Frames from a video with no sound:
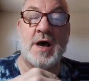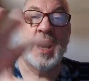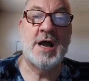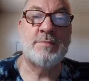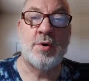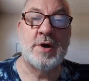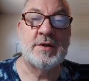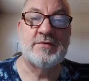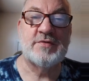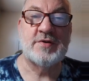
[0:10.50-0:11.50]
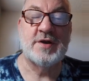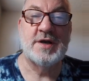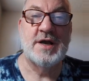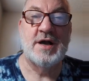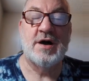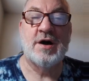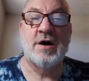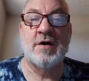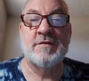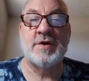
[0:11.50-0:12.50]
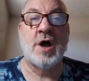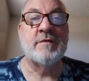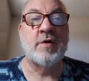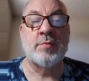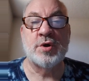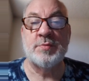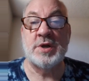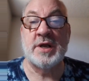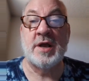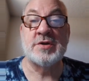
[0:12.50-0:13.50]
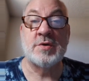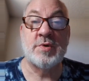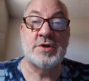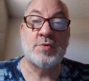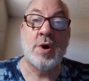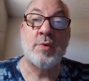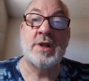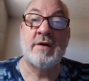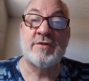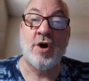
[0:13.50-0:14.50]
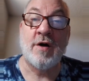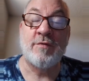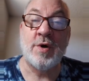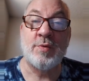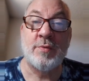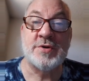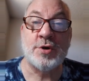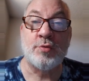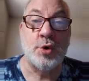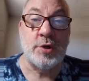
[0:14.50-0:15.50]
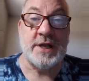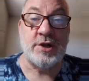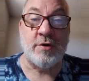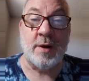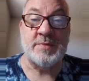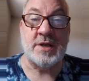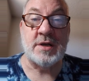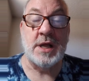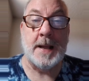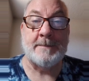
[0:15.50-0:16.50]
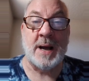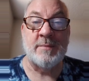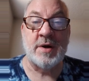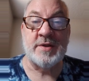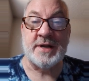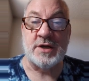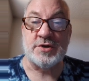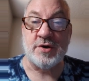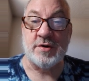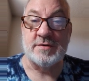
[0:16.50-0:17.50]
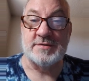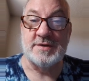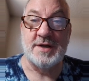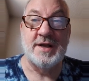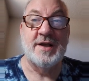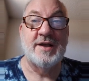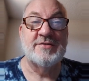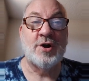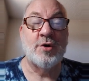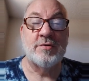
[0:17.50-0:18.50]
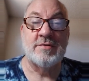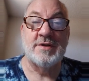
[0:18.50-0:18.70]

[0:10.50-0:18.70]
high points of nonverbal communication which is where we left off when we were so rudely interrupted by Mother Nature. So